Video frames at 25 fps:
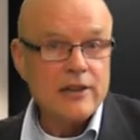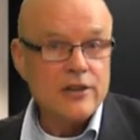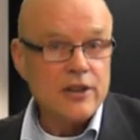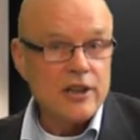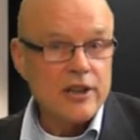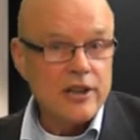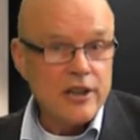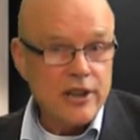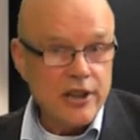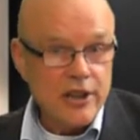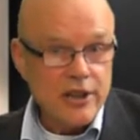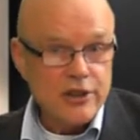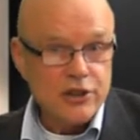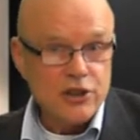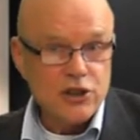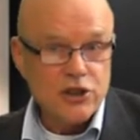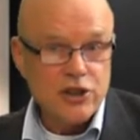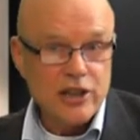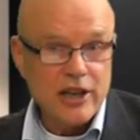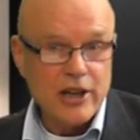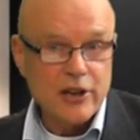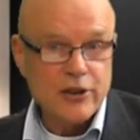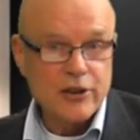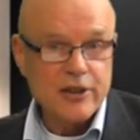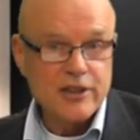in the
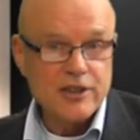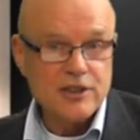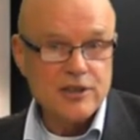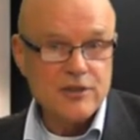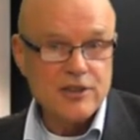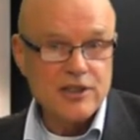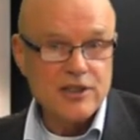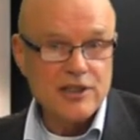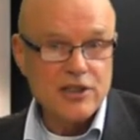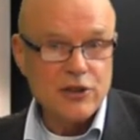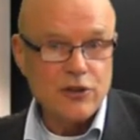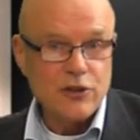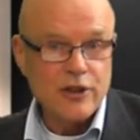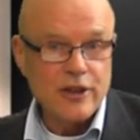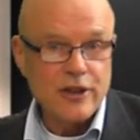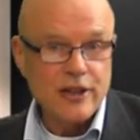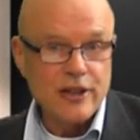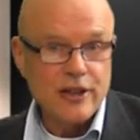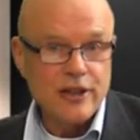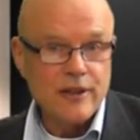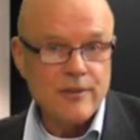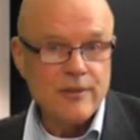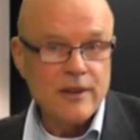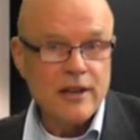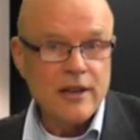Kurdish areas of
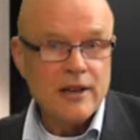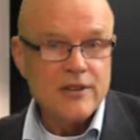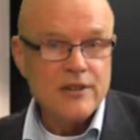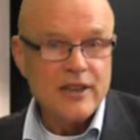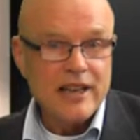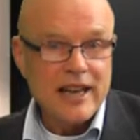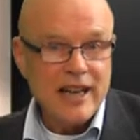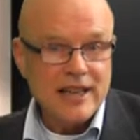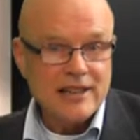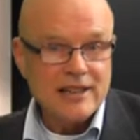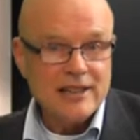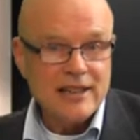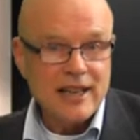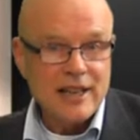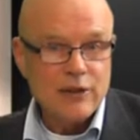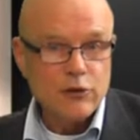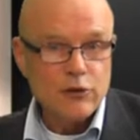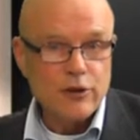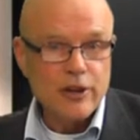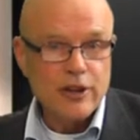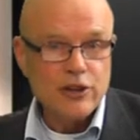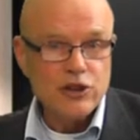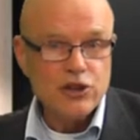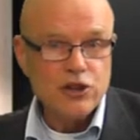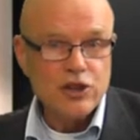Syria, the Assad
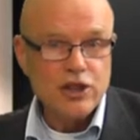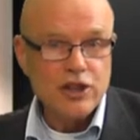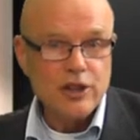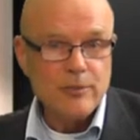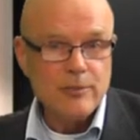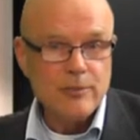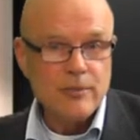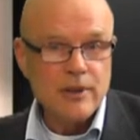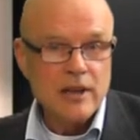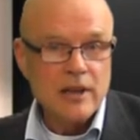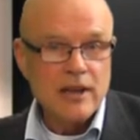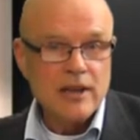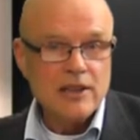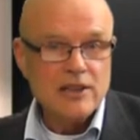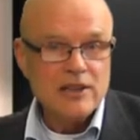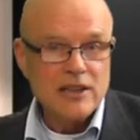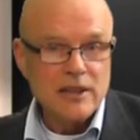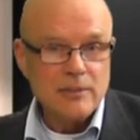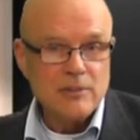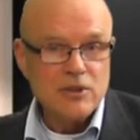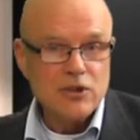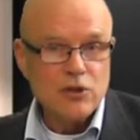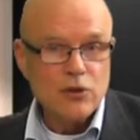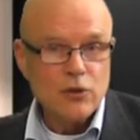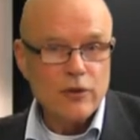regime
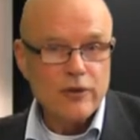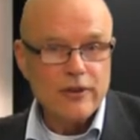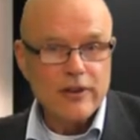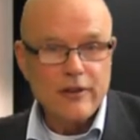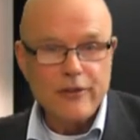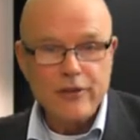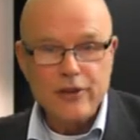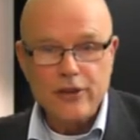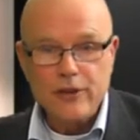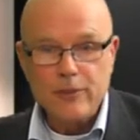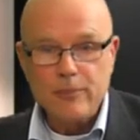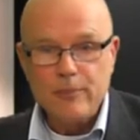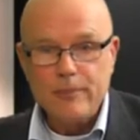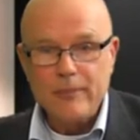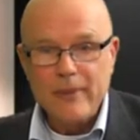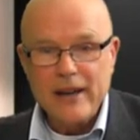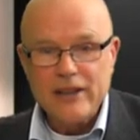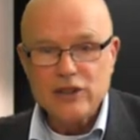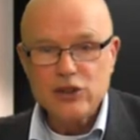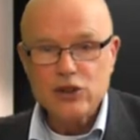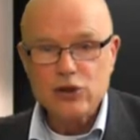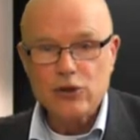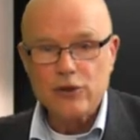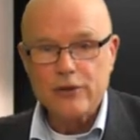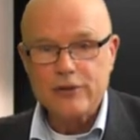seems to have given a
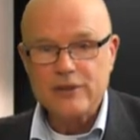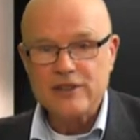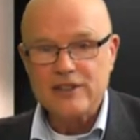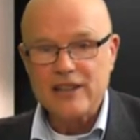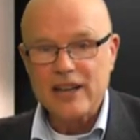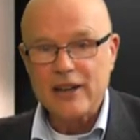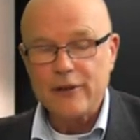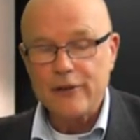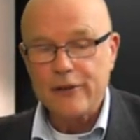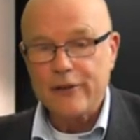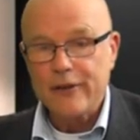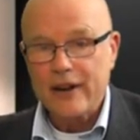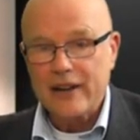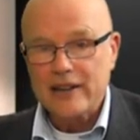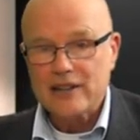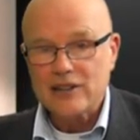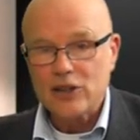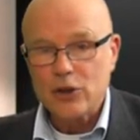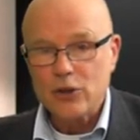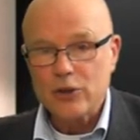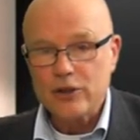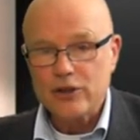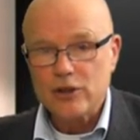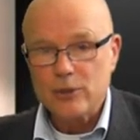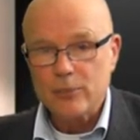measure of de
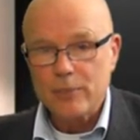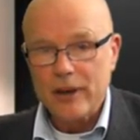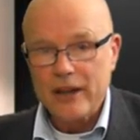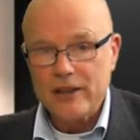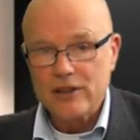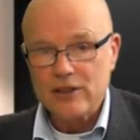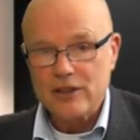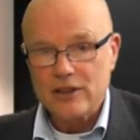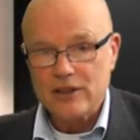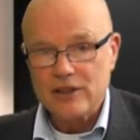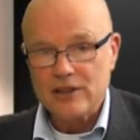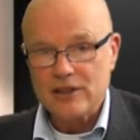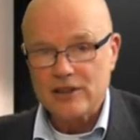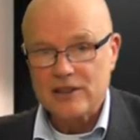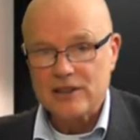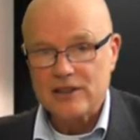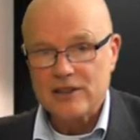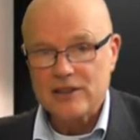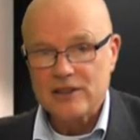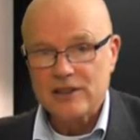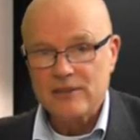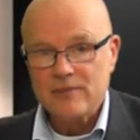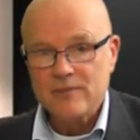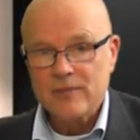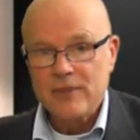facto
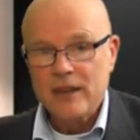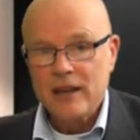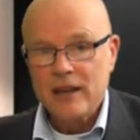independence,